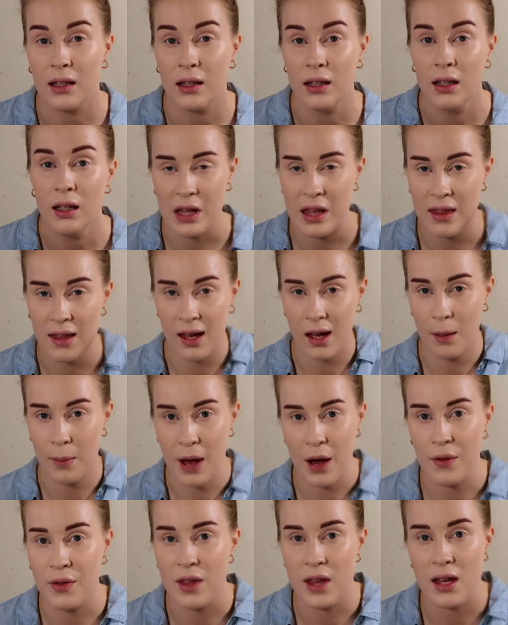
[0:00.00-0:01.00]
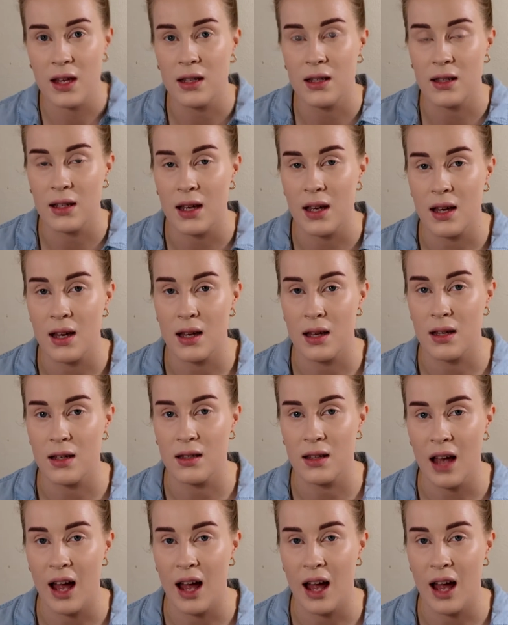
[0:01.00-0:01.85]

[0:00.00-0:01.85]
The only thing about this is